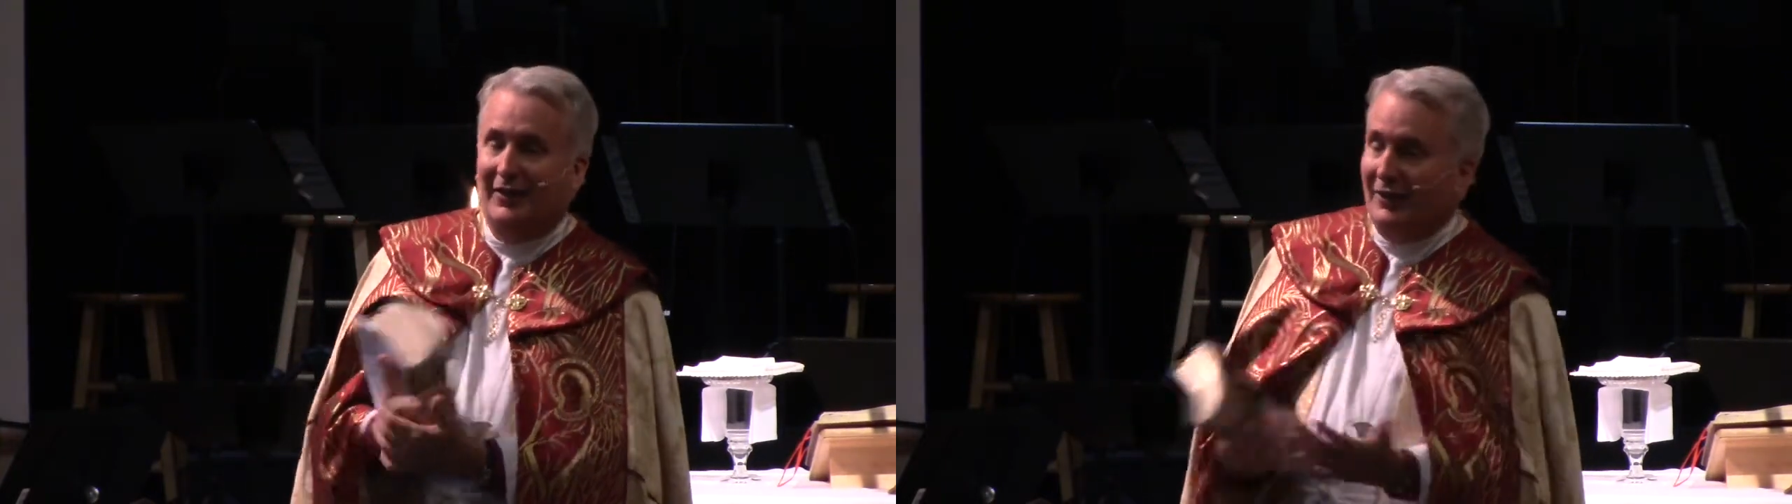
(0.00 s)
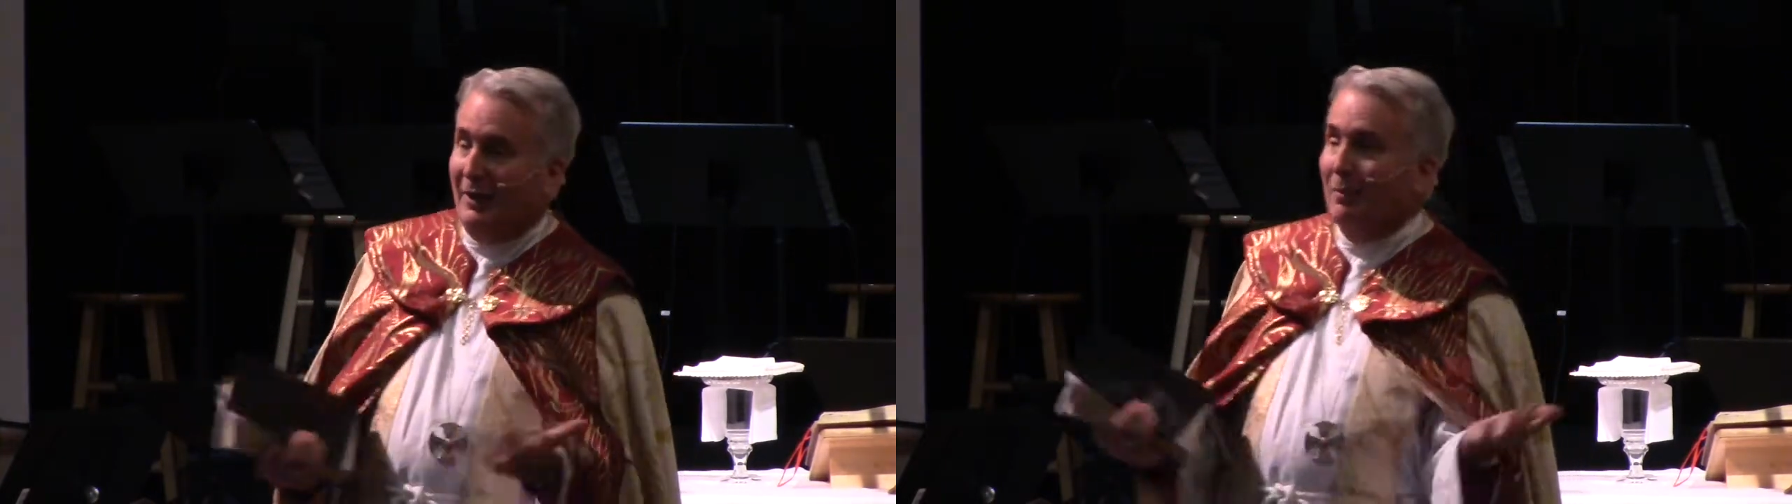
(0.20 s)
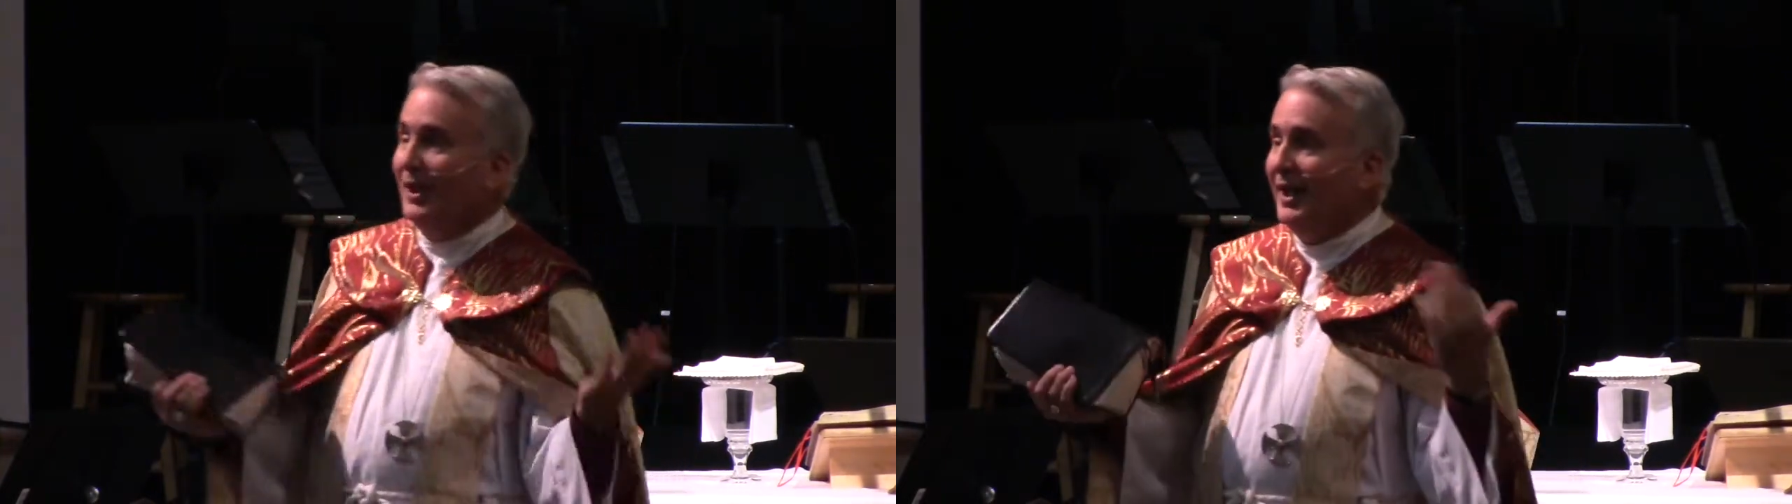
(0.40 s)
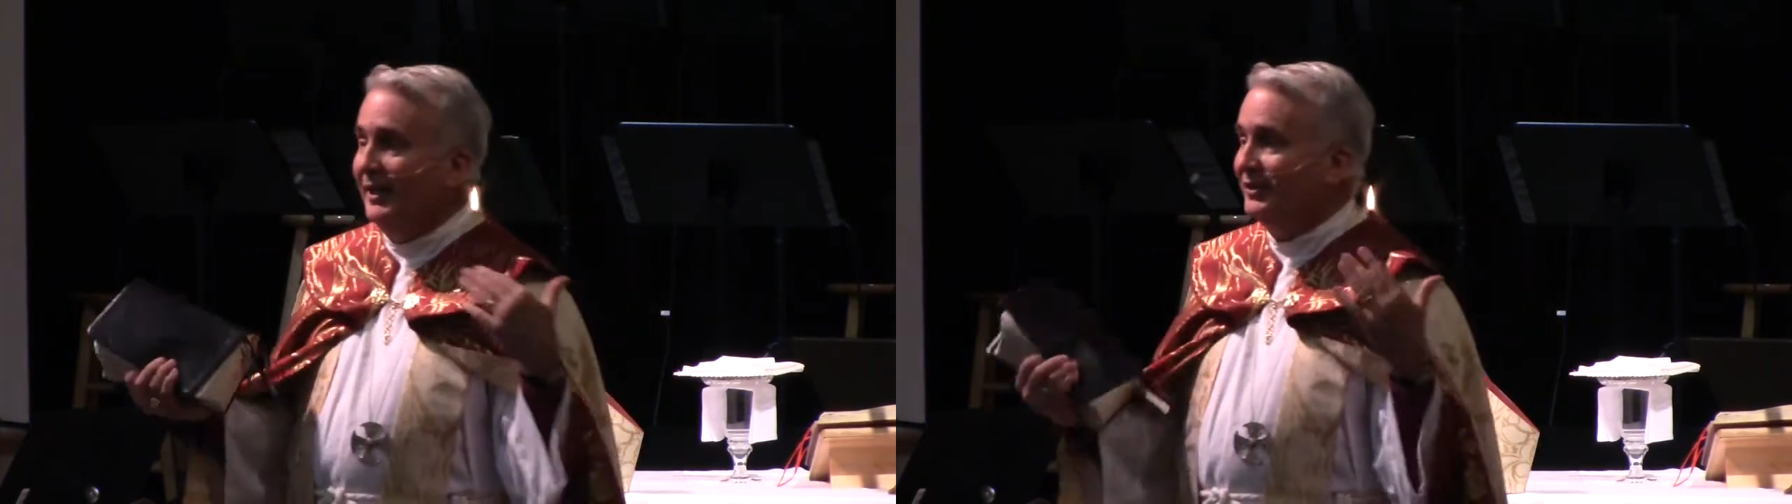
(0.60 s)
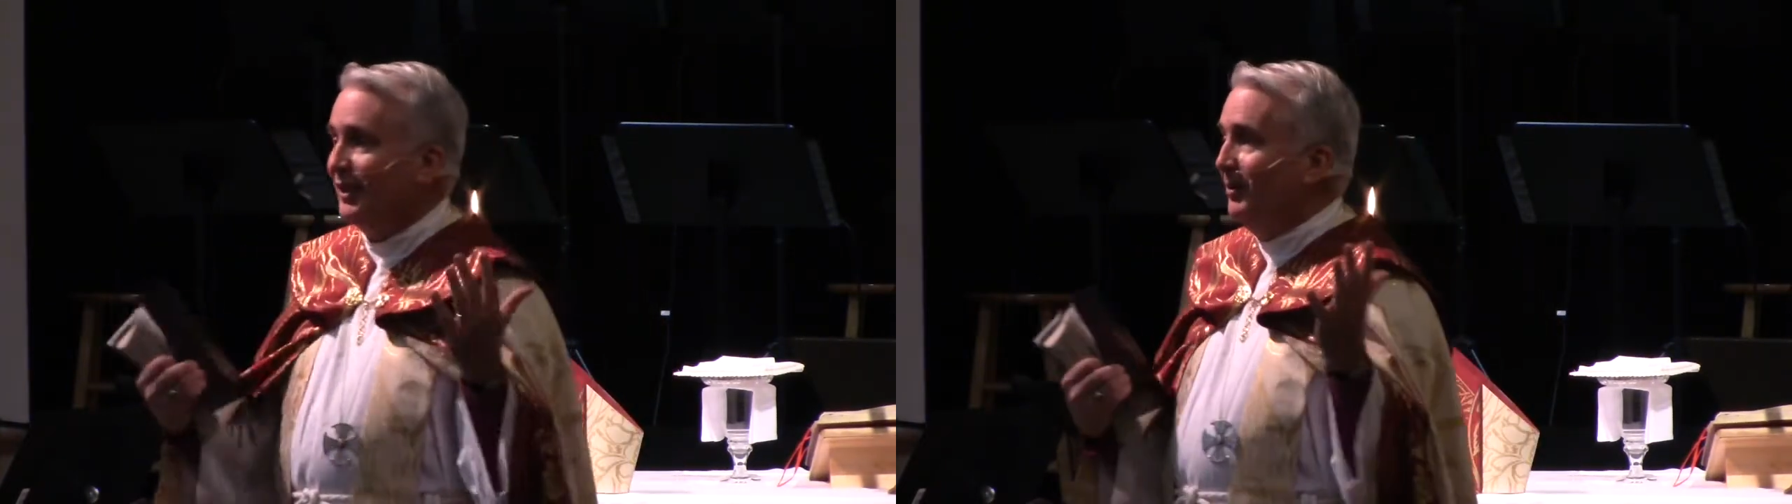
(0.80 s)
Now, we're
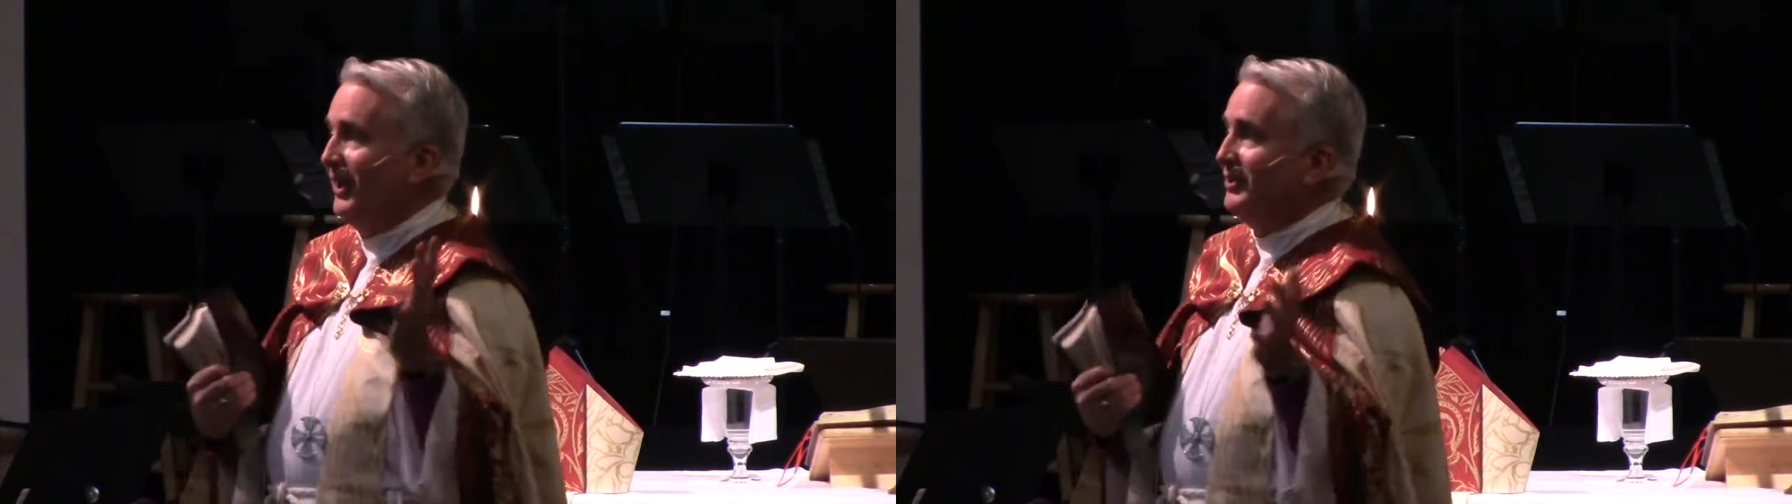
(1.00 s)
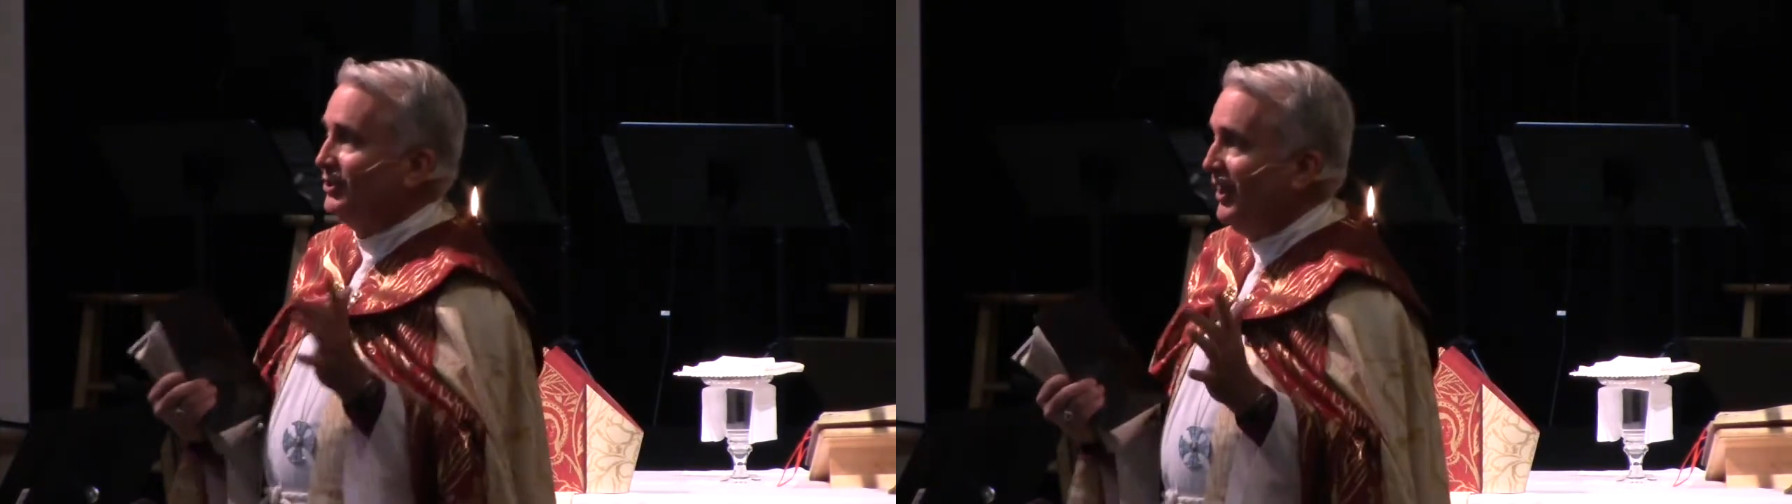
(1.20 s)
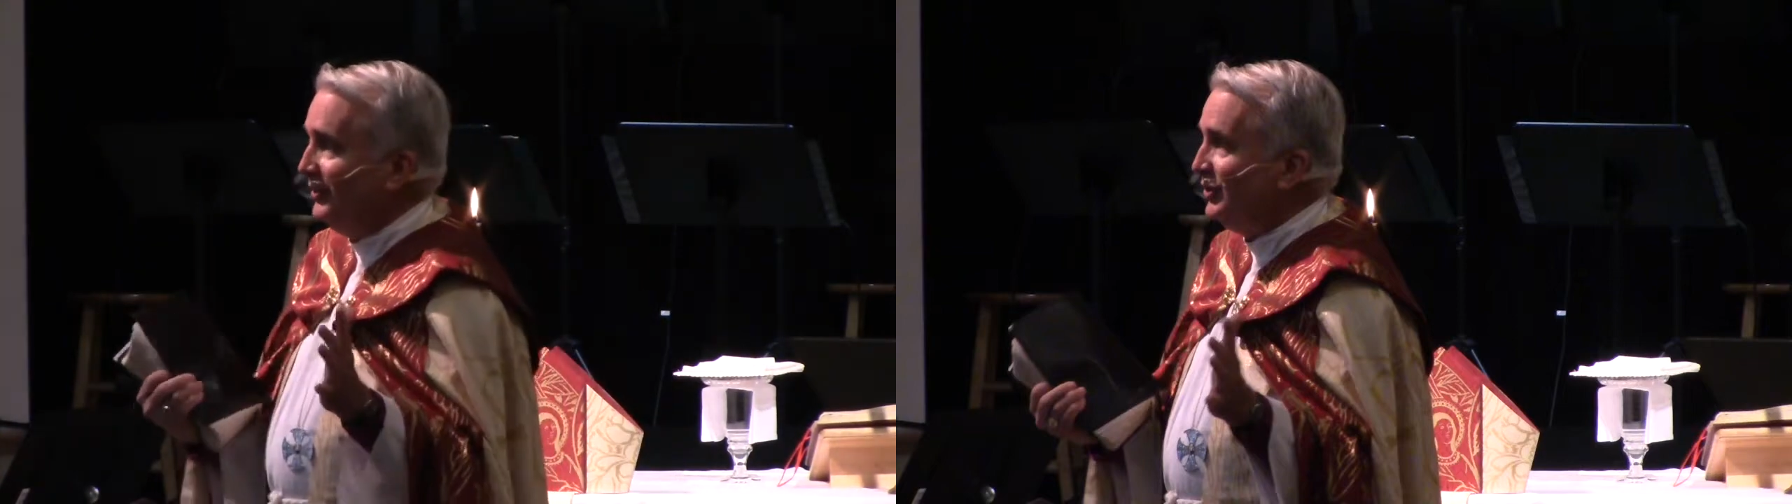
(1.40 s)
not, so it's not